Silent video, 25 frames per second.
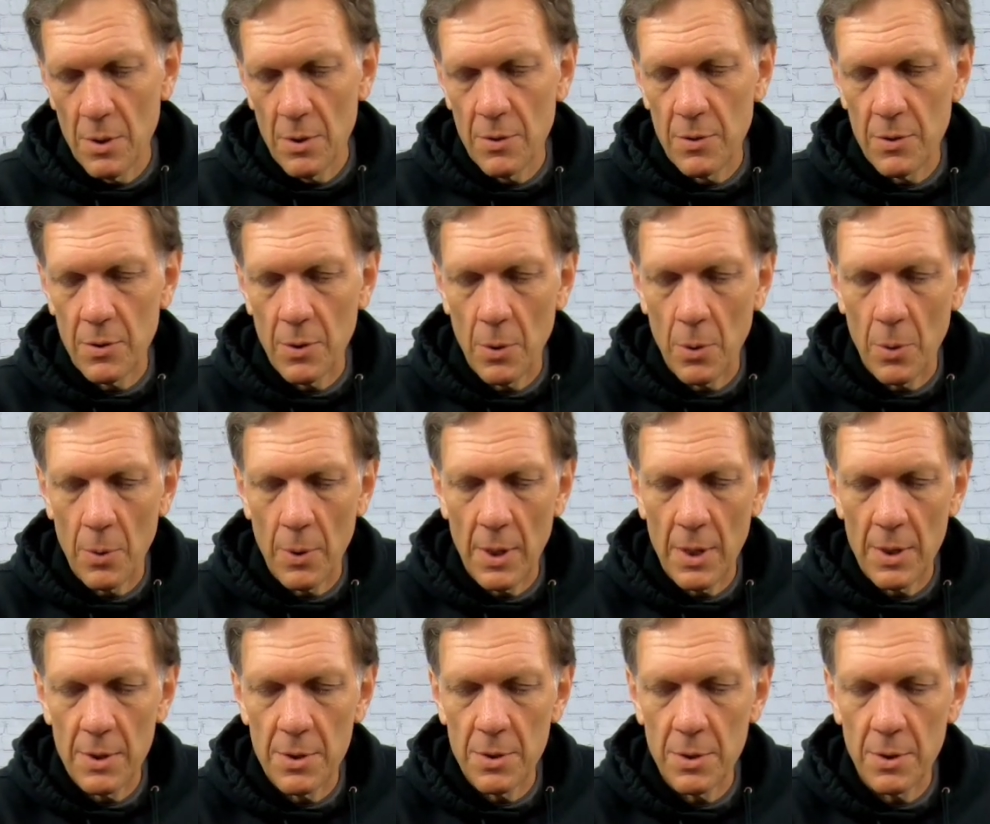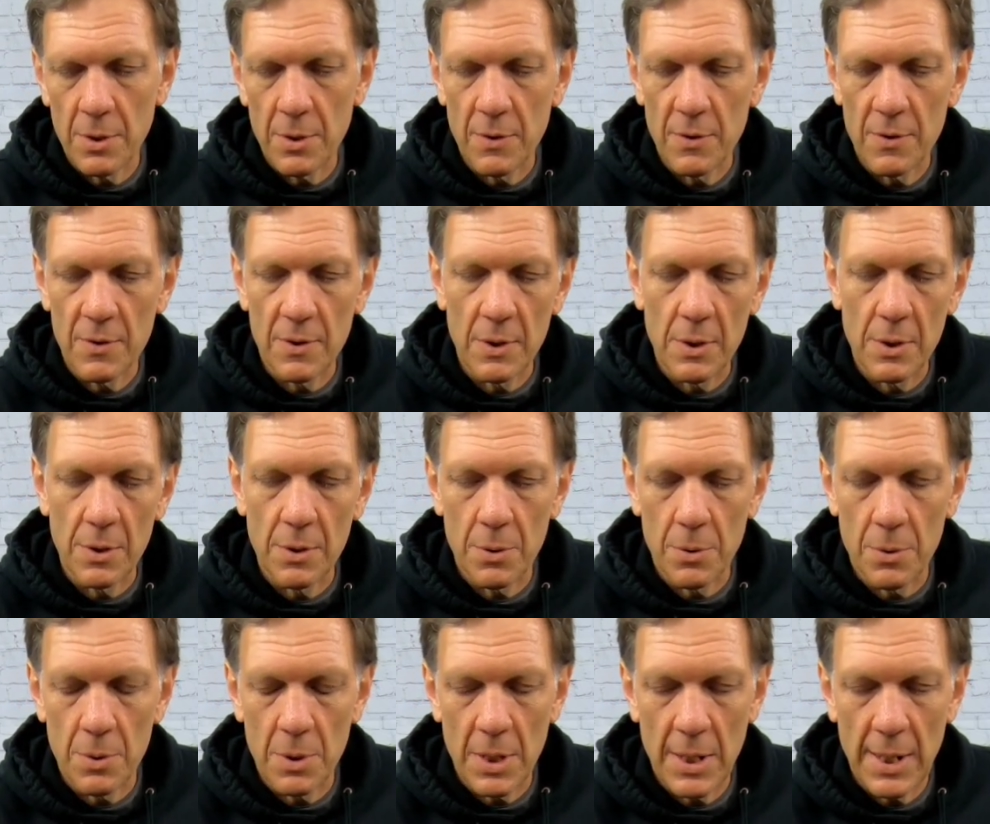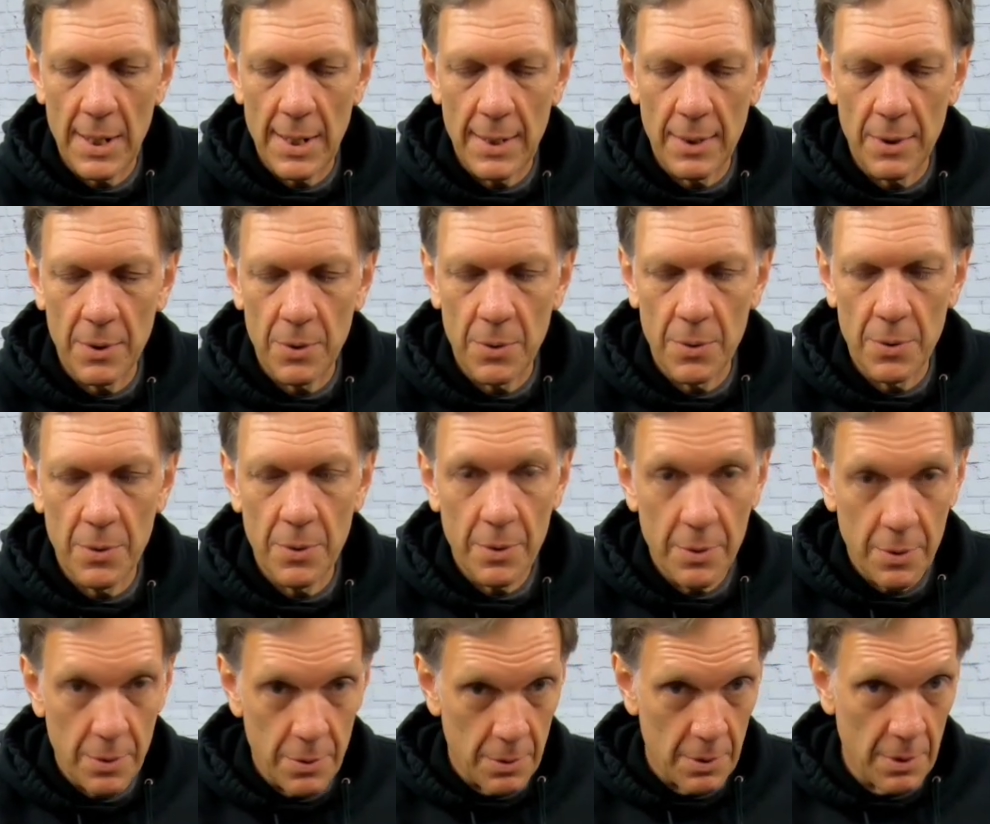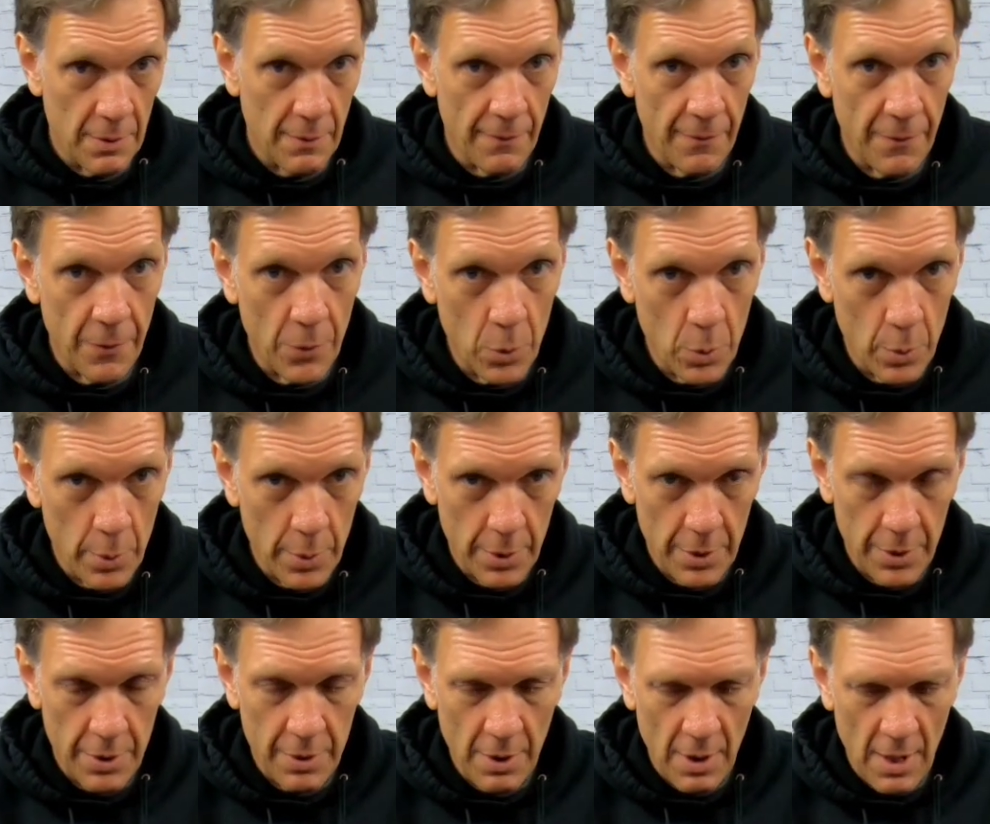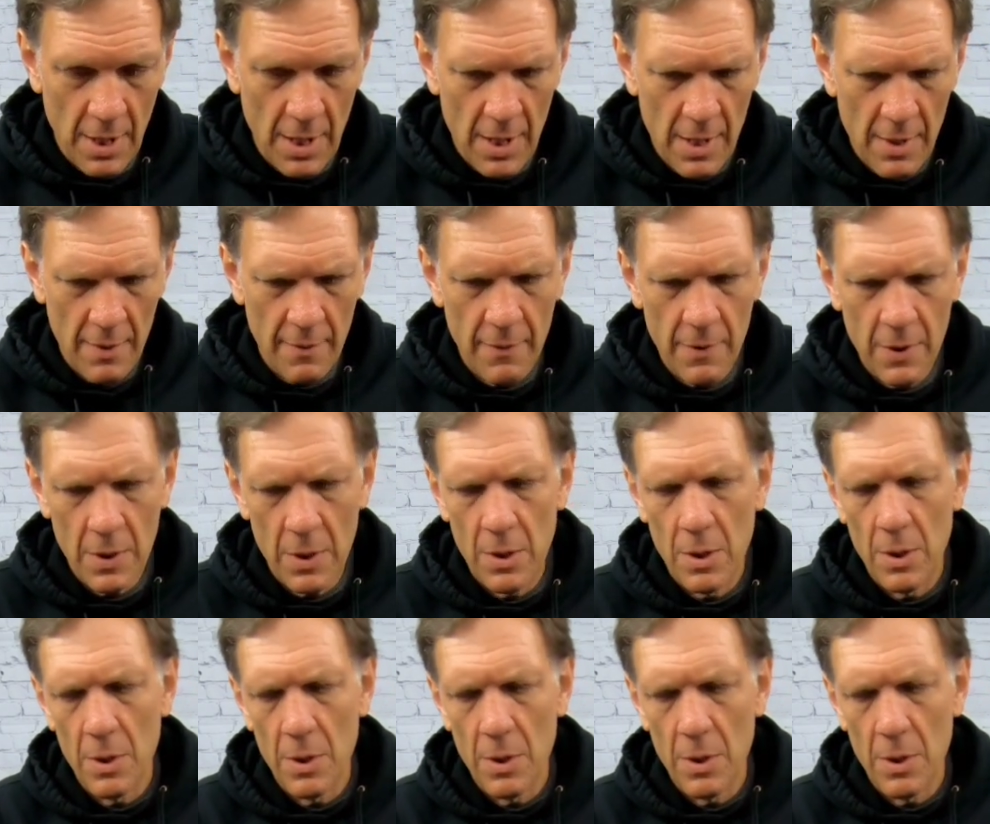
So as you can see, they're at an angle, they're in a forward drive.